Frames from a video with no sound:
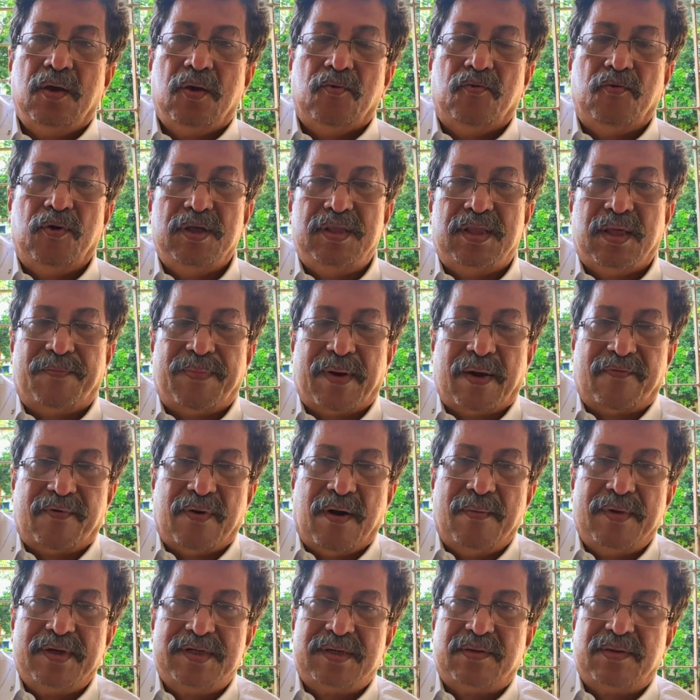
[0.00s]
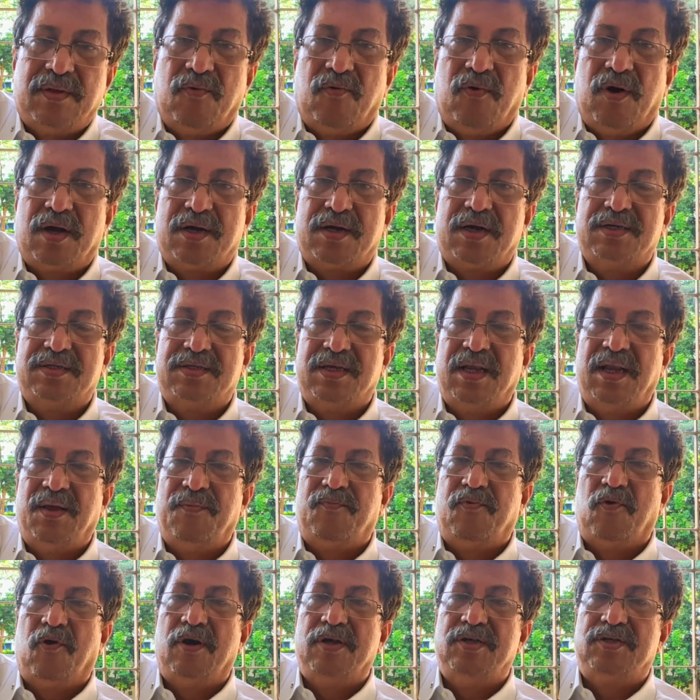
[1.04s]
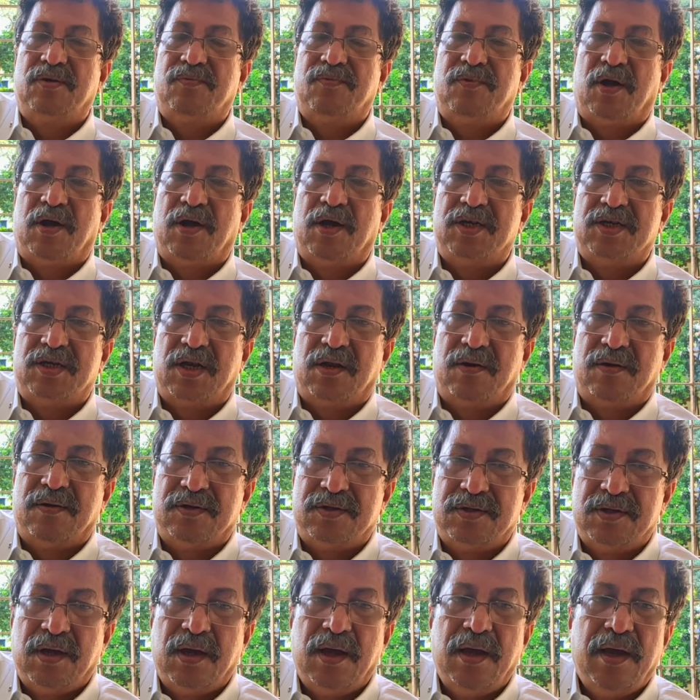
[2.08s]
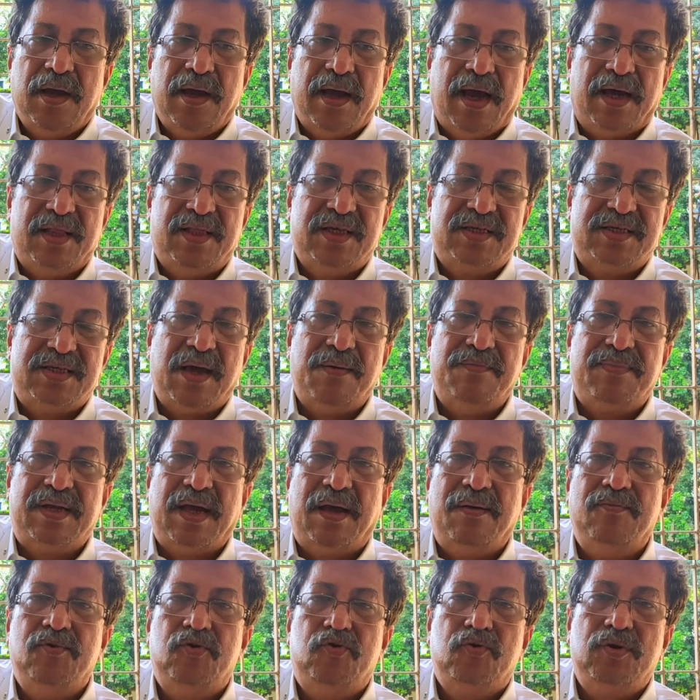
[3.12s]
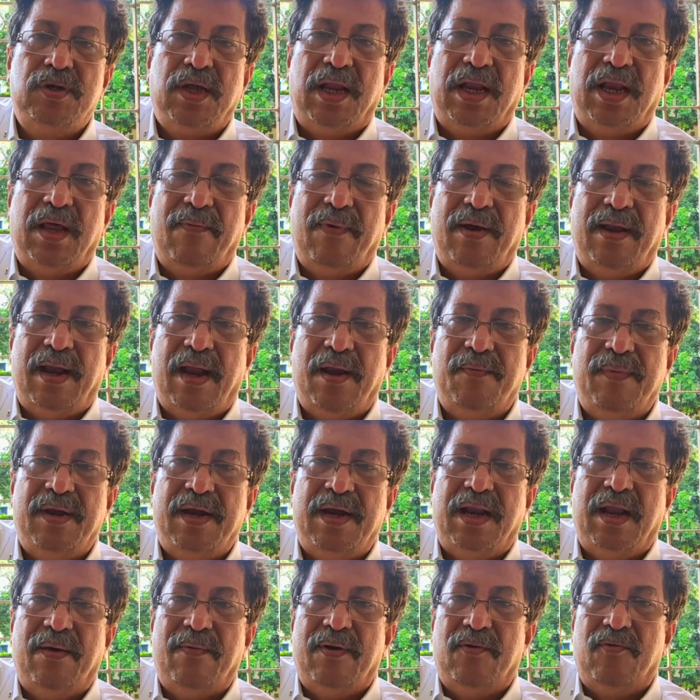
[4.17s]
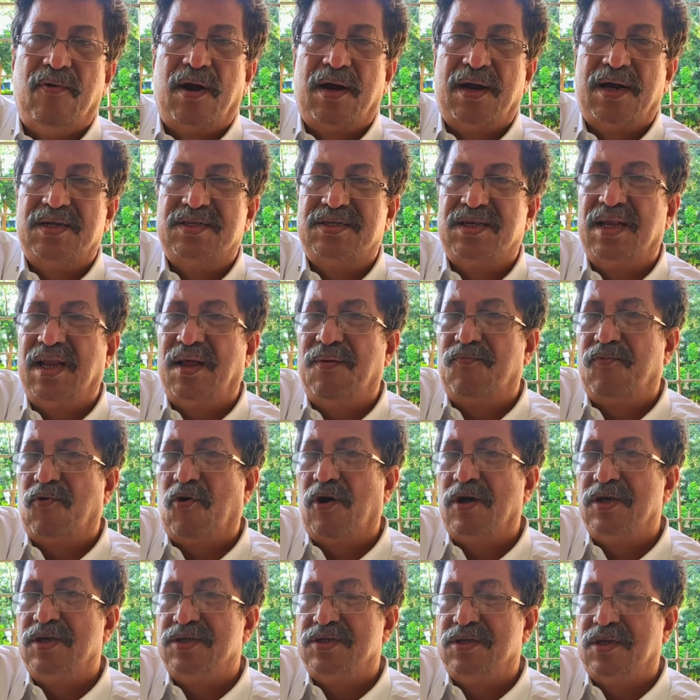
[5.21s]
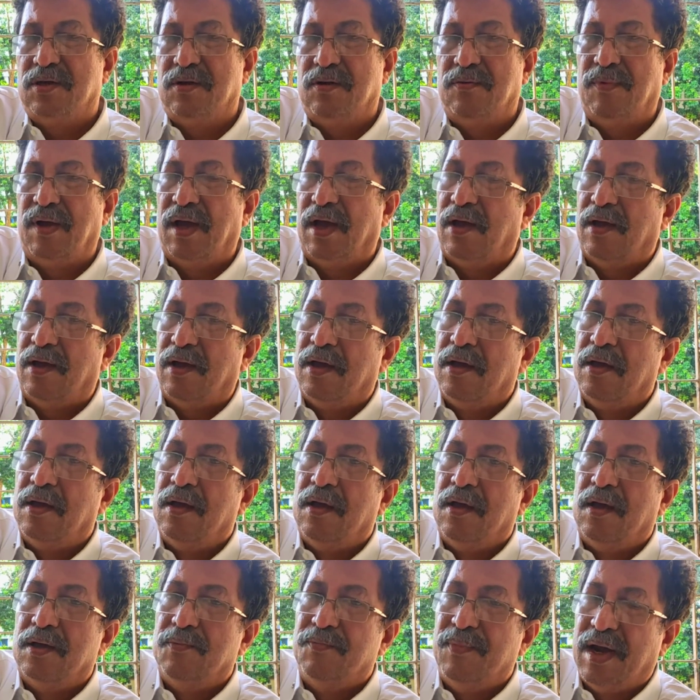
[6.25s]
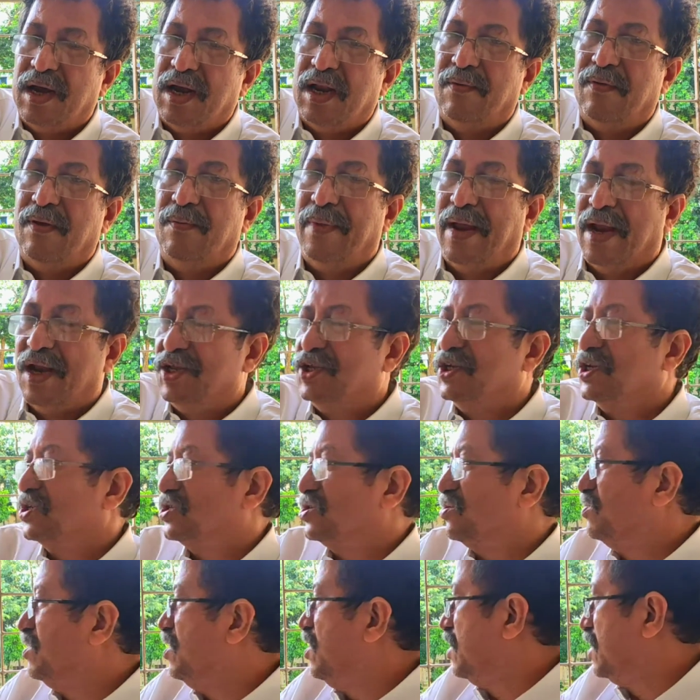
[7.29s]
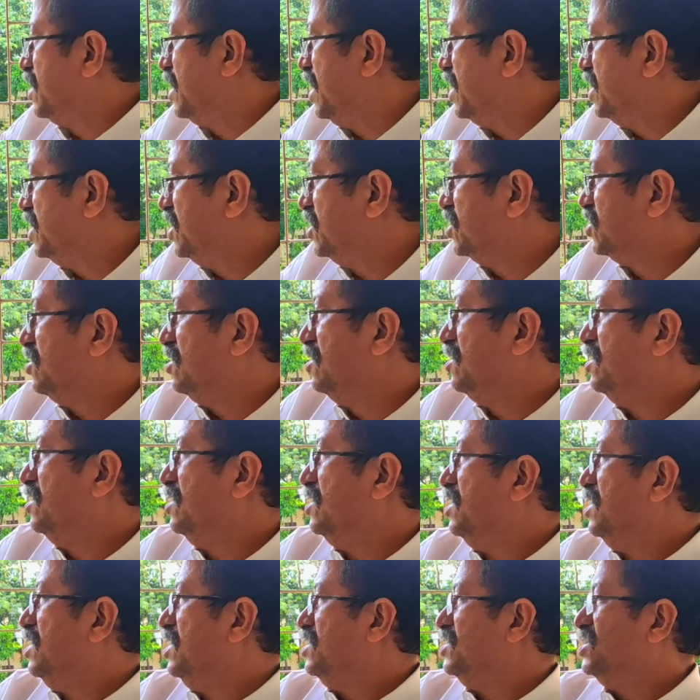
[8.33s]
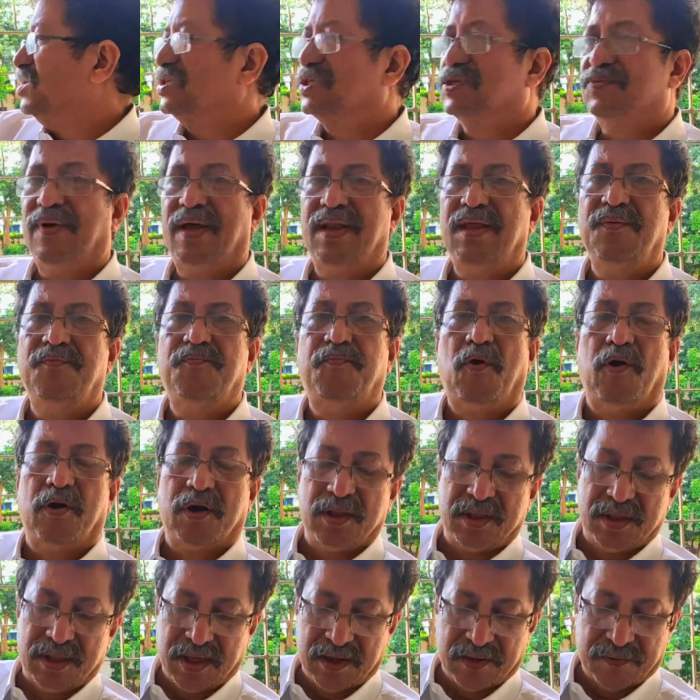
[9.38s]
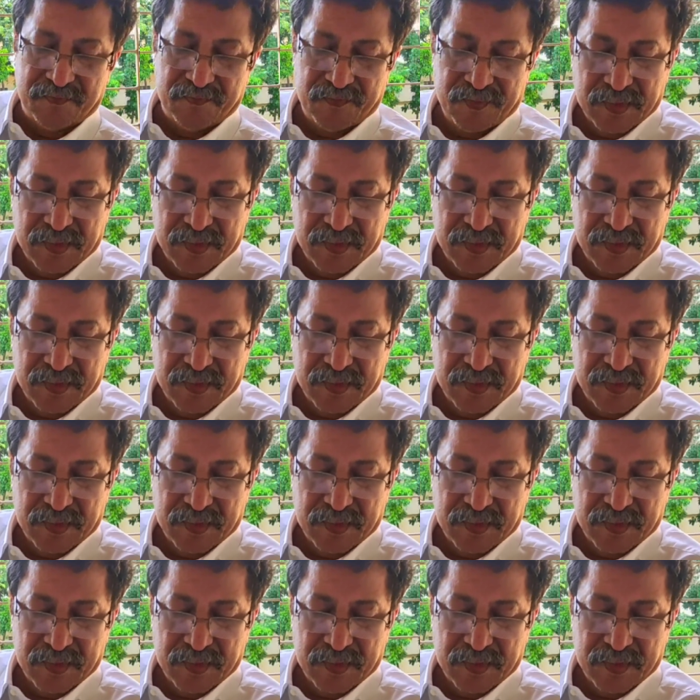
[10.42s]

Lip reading: with the performance of the workers and employees of the organization. At the same time, junior level and mid-level workers and employees, the mid-level managers of the organization. This is a very important thing.